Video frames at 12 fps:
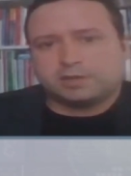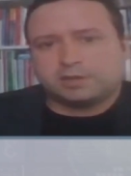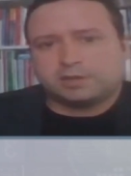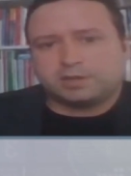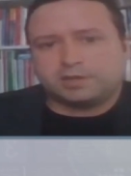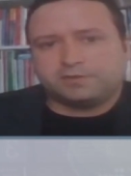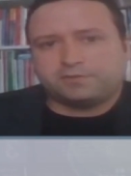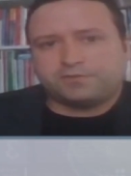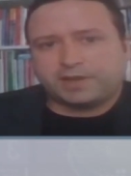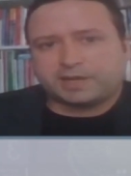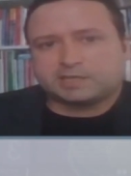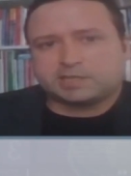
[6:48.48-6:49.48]
uh,
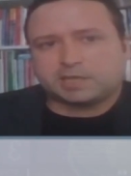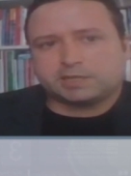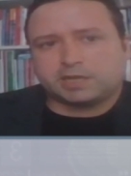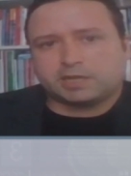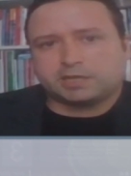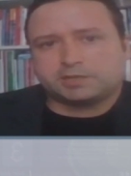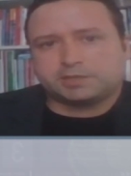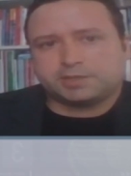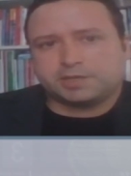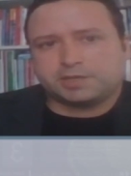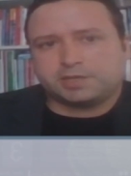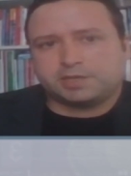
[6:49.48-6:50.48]
effects and, and
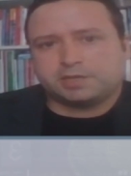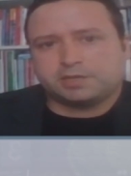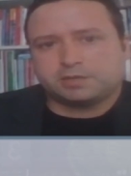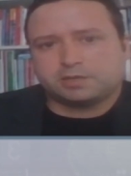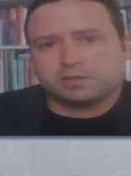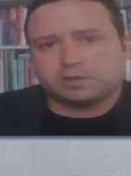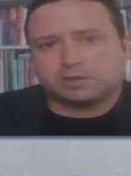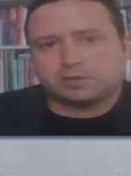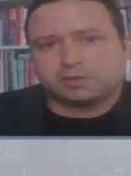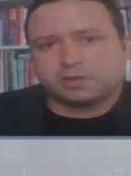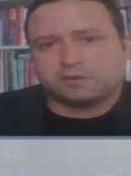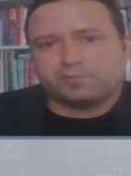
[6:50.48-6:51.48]
the uh,
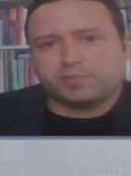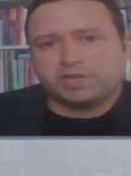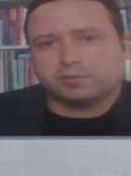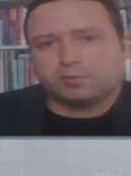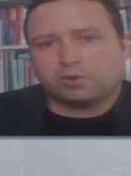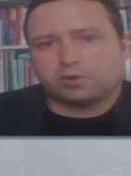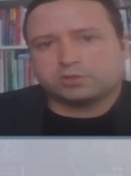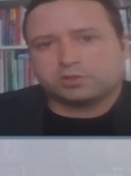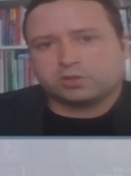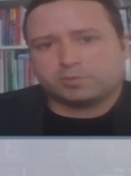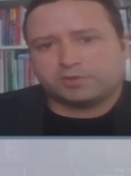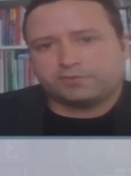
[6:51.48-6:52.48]
kind of medium long
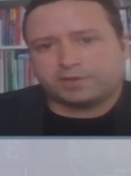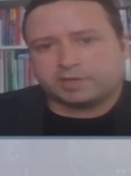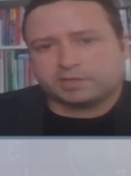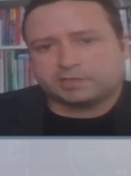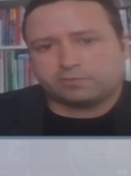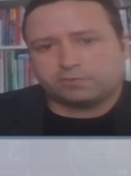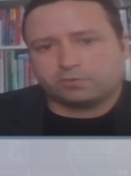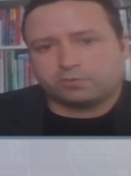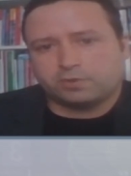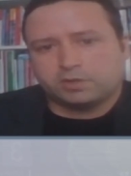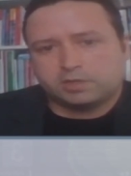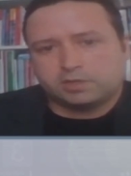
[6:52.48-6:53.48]
term effects
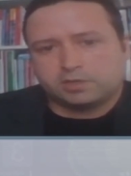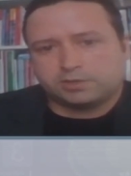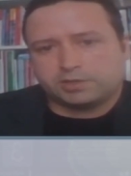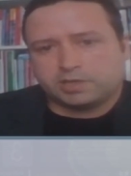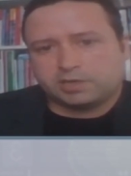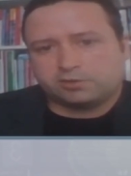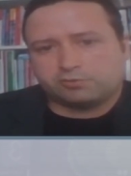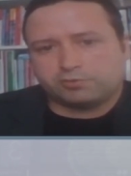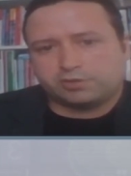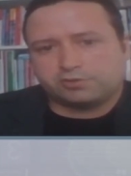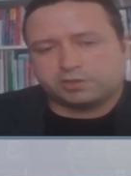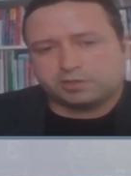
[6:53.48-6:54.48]
for the Asian
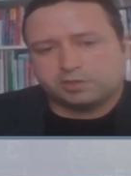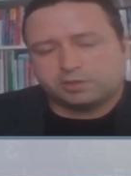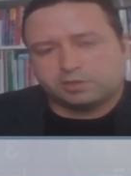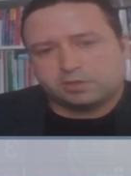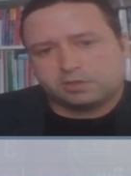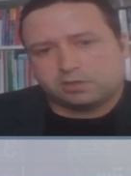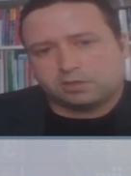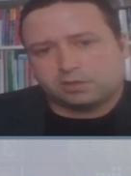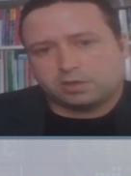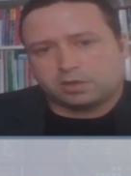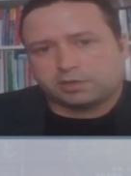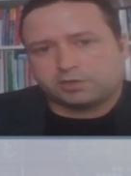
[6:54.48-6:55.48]
region
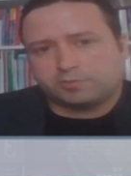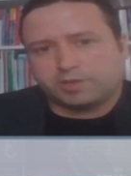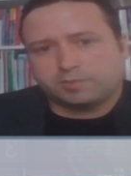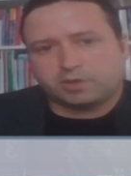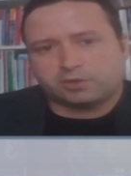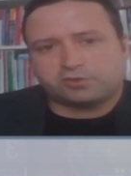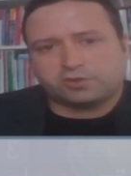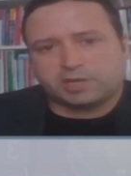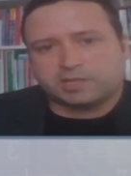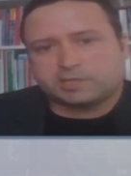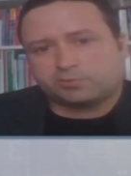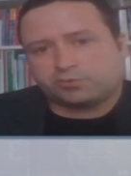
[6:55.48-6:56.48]
uh, are likely to be much
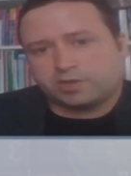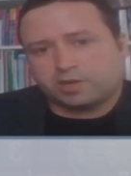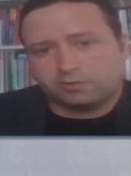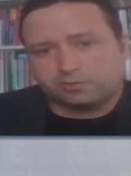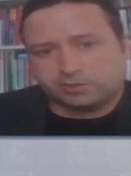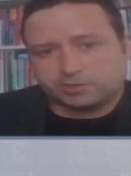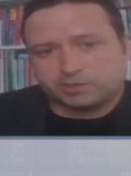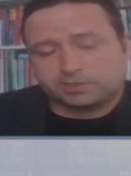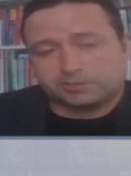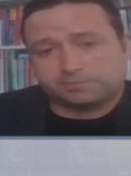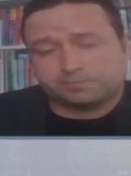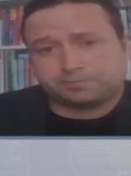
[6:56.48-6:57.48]
less
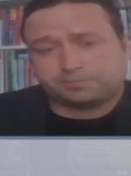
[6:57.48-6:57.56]
pronounced.